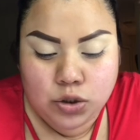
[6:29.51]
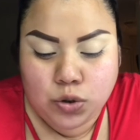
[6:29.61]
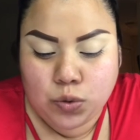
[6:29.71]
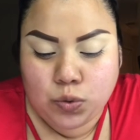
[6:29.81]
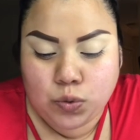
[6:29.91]

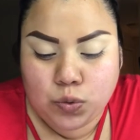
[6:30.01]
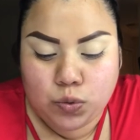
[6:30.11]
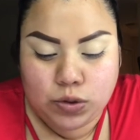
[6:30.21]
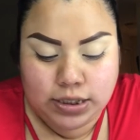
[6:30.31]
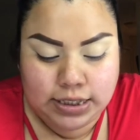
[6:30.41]
to
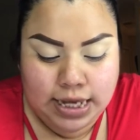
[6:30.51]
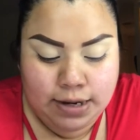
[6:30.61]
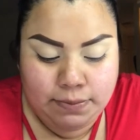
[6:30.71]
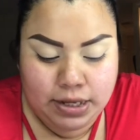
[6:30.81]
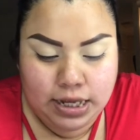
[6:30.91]

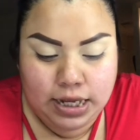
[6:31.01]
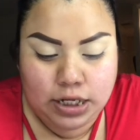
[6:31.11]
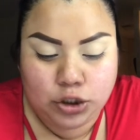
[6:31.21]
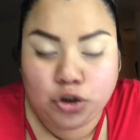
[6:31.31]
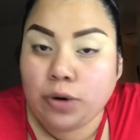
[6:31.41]
send
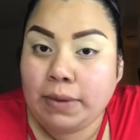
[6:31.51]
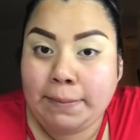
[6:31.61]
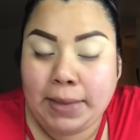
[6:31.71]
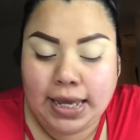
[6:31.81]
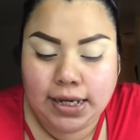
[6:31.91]
me draw my
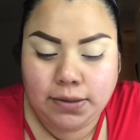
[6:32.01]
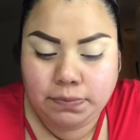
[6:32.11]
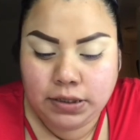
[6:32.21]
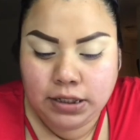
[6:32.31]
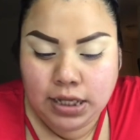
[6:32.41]
makeup,
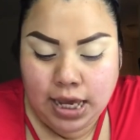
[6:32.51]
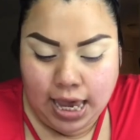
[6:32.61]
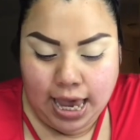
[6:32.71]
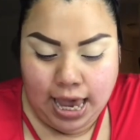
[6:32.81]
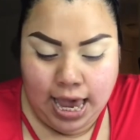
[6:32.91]

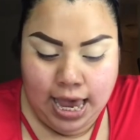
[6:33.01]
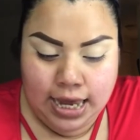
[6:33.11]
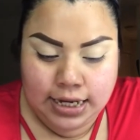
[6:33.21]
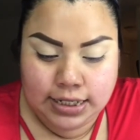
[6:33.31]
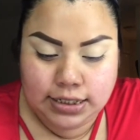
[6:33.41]

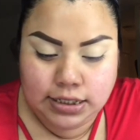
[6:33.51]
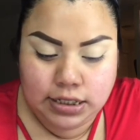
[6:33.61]
and